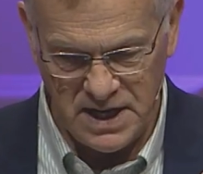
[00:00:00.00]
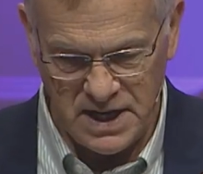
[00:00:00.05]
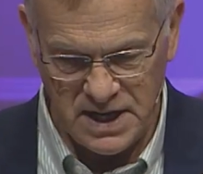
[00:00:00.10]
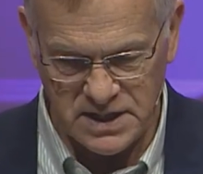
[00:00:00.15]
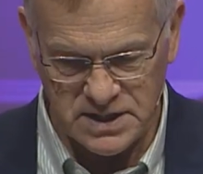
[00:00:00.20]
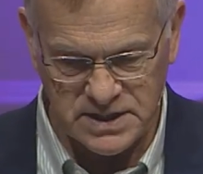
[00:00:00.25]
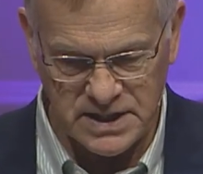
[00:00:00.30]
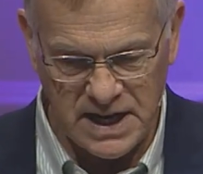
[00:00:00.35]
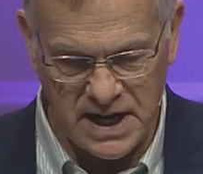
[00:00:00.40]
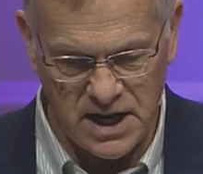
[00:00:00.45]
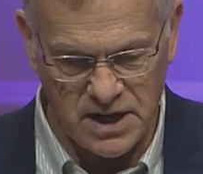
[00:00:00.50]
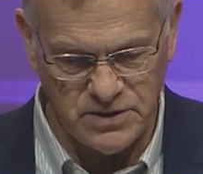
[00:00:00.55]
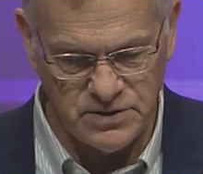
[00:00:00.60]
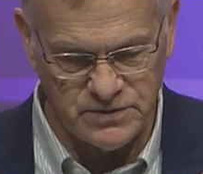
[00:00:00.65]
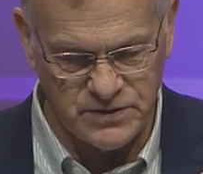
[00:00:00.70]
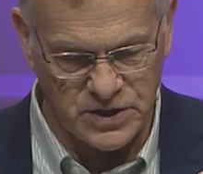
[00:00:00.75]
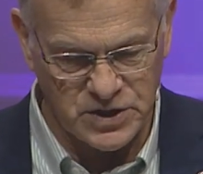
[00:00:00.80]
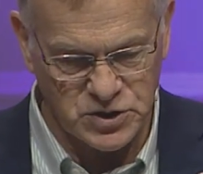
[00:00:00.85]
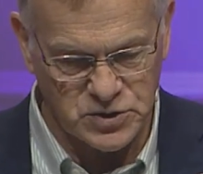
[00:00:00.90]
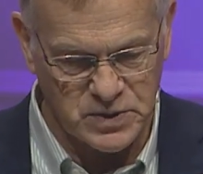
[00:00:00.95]
It's there in
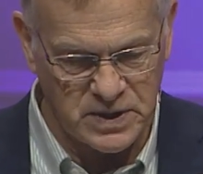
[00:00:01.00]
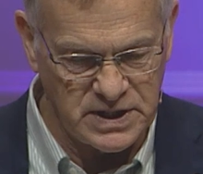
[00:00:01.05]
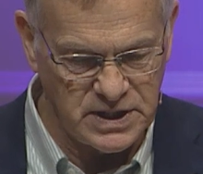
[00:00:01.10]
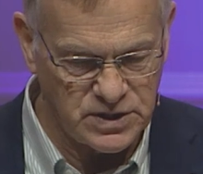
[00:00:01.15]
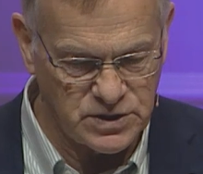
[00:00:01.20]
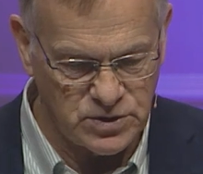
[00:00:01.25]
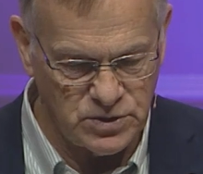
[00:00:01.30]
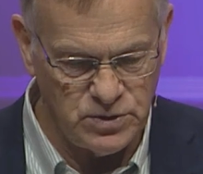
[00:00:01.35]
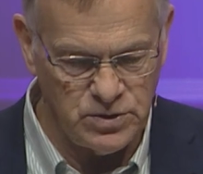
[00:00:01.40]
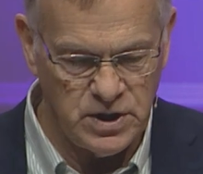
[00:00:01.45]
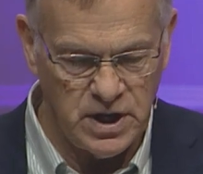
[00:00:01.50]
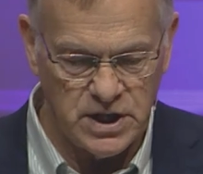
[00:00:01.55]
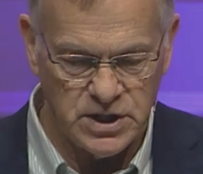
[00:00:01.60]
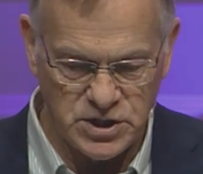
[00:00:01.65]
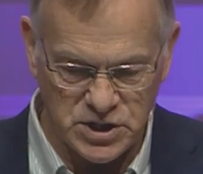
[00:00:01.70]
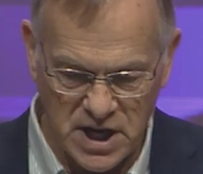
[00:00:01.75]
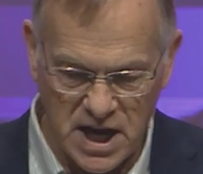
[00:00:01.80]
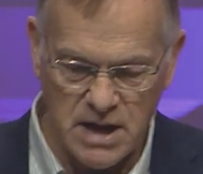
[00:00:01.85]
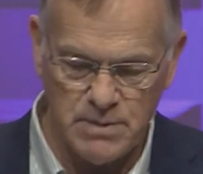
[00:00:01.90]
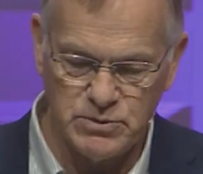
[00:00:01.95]
verse 22,
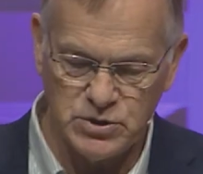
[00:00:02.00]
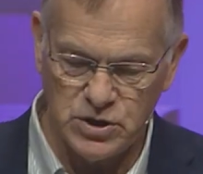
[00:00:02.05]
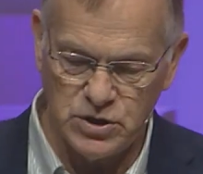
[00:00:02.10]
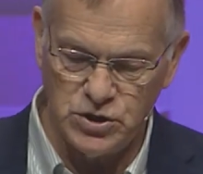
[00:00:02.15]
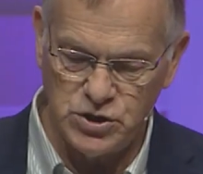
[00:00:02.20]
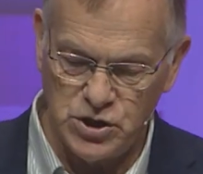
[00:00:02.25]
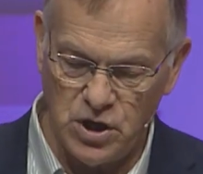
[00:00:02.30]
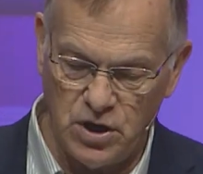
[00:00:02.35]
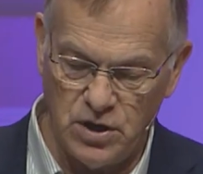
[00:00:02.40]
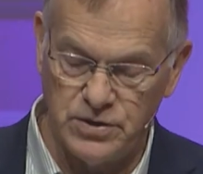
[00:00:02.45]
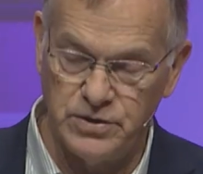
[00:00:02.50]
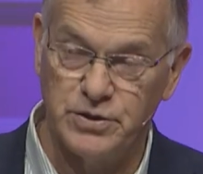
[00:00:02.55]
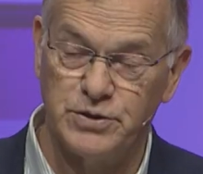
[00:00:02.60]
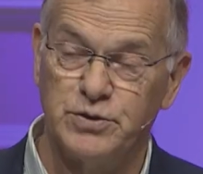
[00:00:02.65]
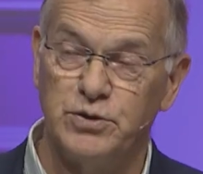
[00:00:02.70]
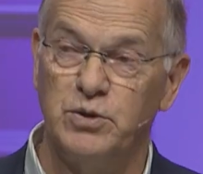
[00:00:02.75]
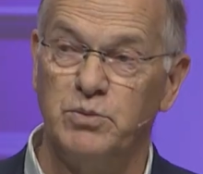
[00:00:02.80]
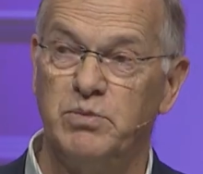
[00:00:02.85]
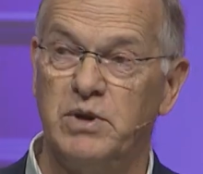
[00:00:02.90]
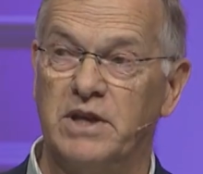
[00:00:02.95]
James and John, the
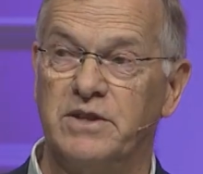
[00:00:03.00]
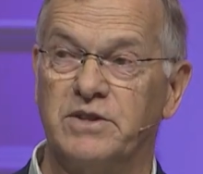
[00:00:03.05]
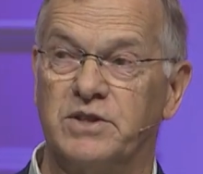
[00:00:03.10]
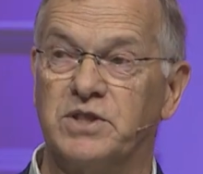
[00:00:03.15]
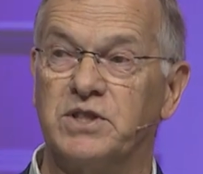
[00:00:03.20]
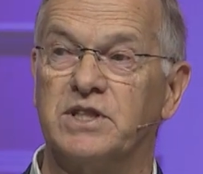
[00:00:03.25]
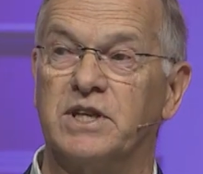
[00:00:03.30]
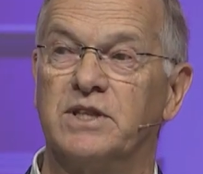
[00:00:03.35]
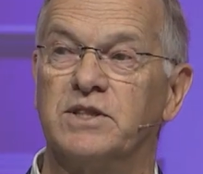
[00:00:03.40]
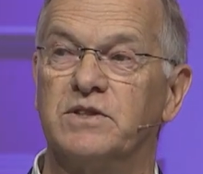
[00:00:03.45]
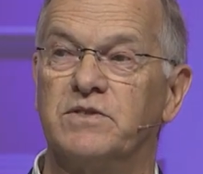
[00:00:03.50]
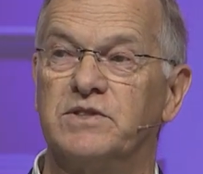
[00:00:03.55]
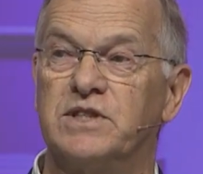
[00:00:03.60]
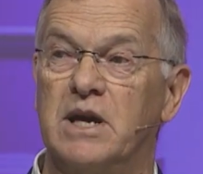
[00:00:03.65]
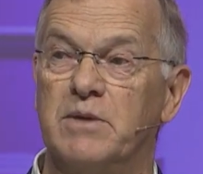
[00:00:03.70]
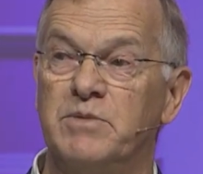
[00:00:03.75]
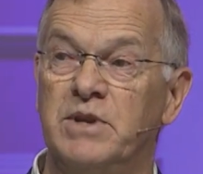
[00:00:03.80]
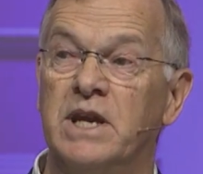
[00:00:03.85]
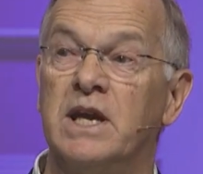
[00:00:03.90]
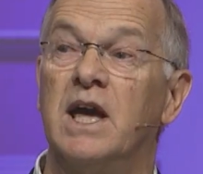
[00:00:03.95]
two brothers, sons of
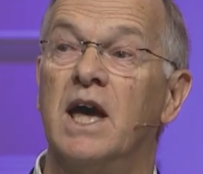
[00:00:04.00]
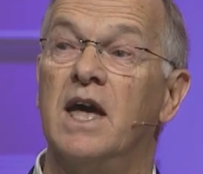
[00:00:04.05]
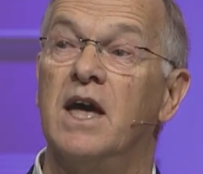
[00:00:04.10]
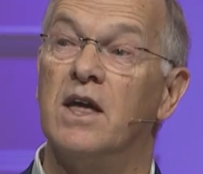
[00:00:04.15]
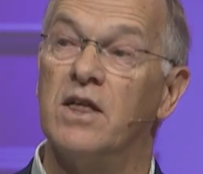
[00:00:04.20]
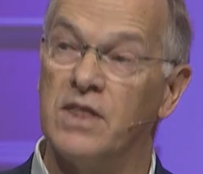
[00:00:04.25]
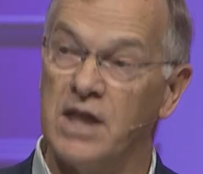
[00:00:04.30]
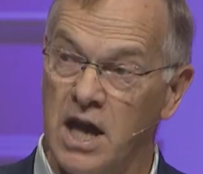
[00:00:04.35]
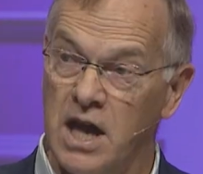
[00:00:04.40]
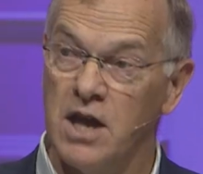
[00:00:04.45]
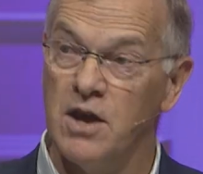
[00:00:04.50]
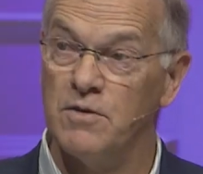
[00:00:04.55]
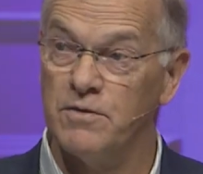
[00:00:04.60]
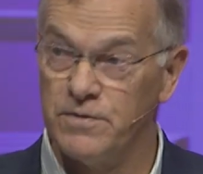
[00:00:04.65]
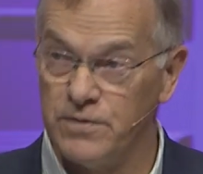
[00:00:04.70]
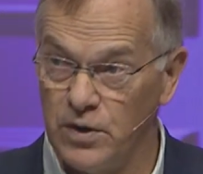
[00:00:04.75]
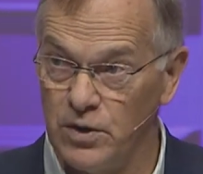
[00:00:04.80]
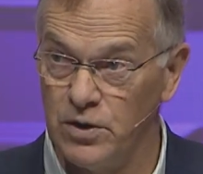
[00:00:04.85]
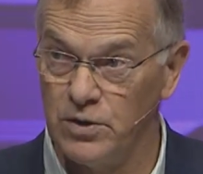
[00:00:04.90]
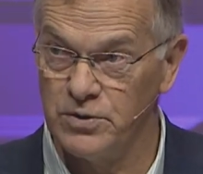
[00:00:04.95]
Zebedee, they
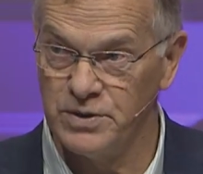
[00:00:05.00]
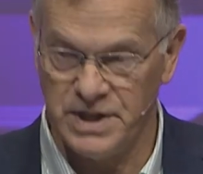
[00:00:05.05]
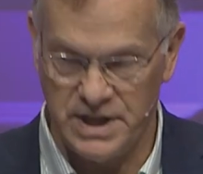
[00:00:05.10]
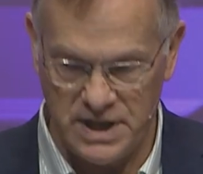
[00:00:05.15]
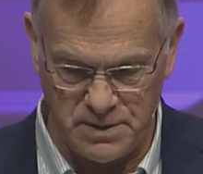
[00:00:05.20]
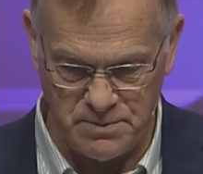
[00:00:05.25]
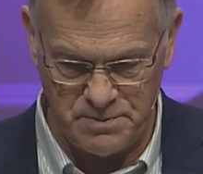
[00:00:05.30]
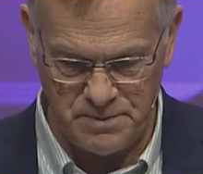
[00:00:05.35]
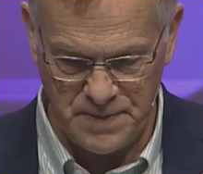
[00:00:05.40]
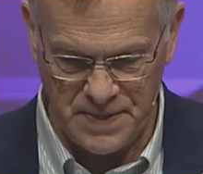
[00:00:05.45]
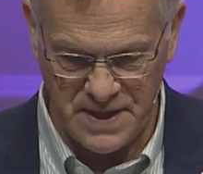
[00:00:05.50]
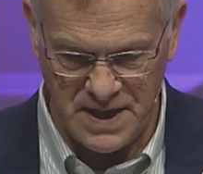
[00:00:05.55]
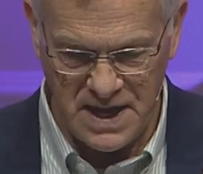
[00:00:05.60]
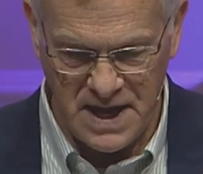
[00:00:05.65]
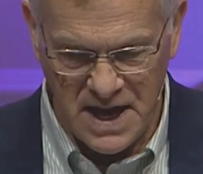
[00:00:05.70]
followed him.